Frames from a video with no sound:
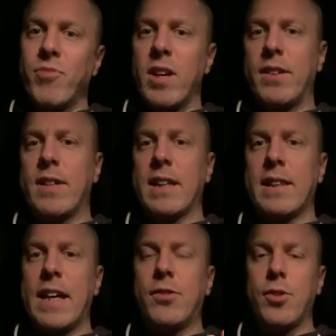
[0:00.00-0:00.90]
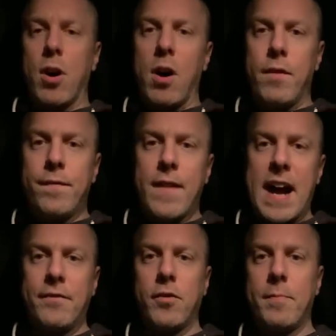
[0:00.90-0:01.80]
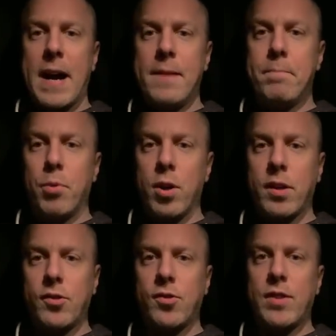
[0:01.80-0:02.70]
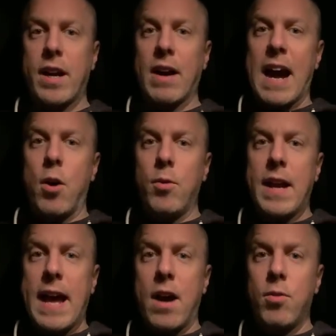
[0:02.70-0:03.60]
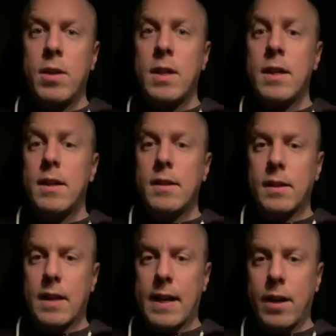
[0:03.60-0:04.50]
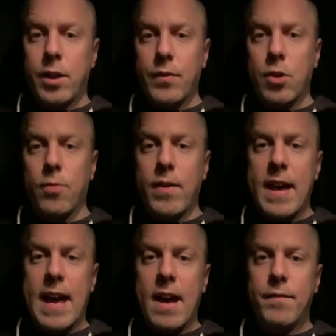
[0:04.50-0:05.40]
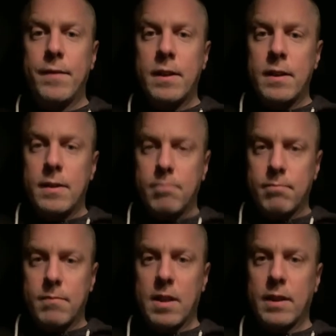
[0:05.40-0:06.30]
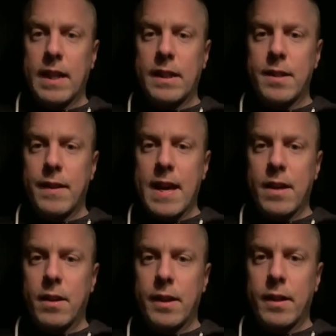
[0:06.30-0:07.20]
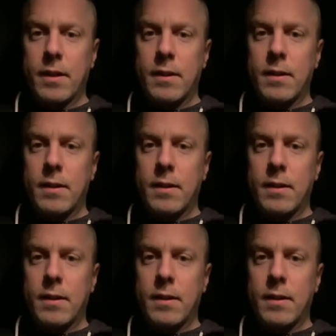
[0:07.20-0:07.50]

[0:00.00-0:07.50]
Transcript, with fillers: It's got links to all five of my books that are out now. God, I don't even know if I have a link to that on here.